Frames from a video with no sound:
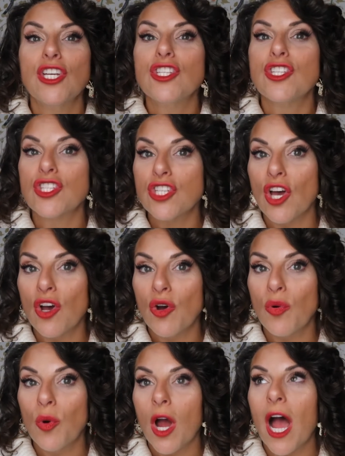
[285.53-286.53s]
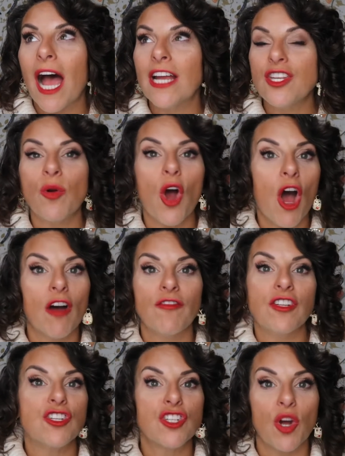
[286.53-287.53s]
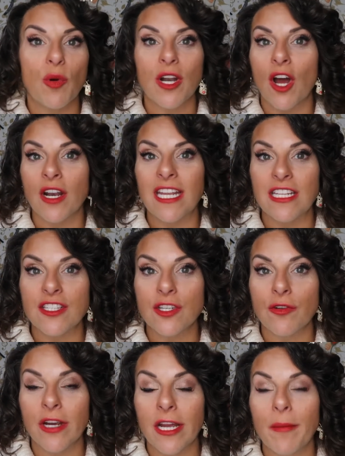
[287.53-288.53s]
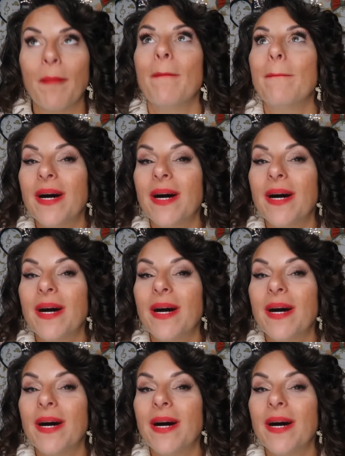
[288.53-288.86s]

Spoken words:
so I don't often show it on Instagram,